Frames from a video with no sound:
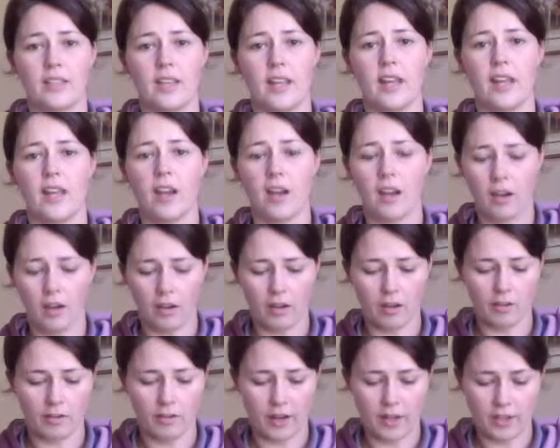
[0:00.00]
They
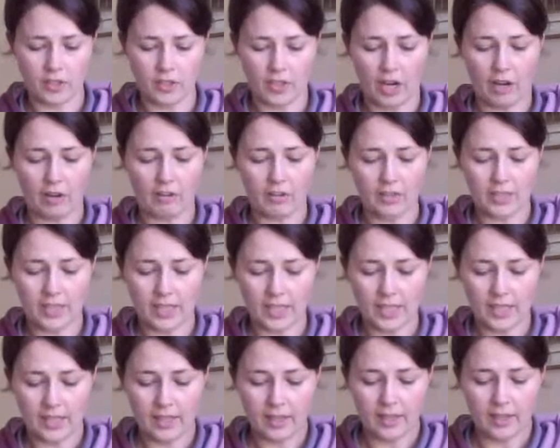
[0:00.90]
are a
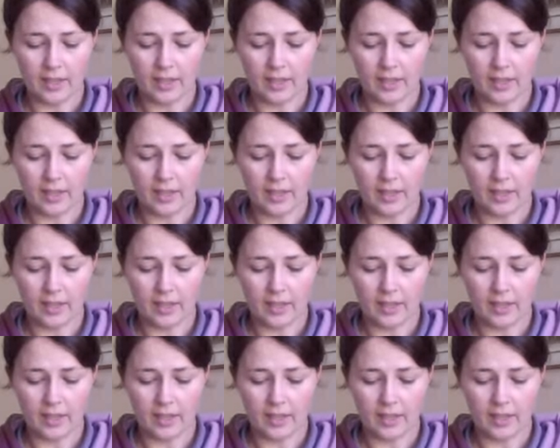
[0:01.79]
charity